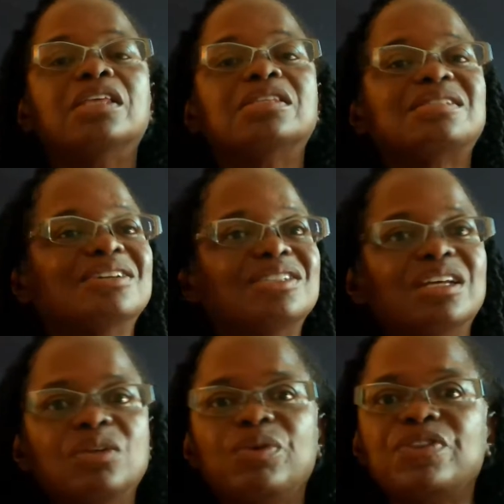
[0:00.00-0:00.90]
Still
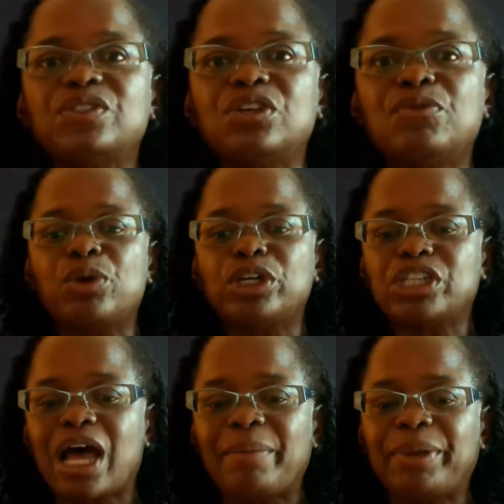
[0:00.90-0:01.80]
dealing with the Civil
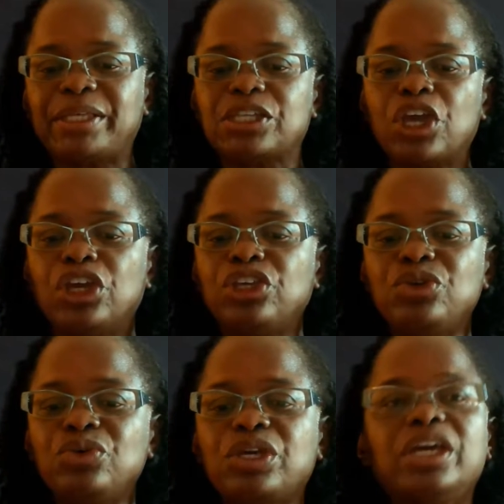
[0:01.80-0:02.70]
topics,
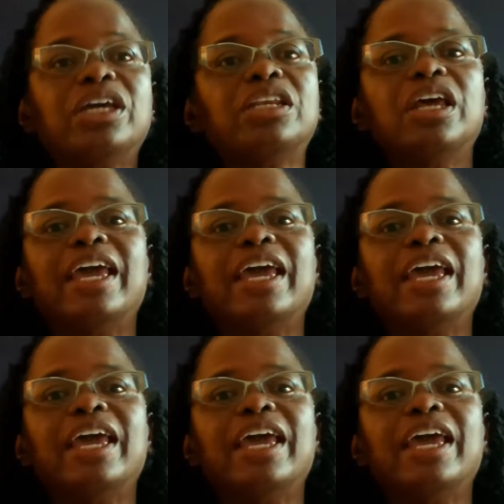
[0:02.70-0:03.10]
you could,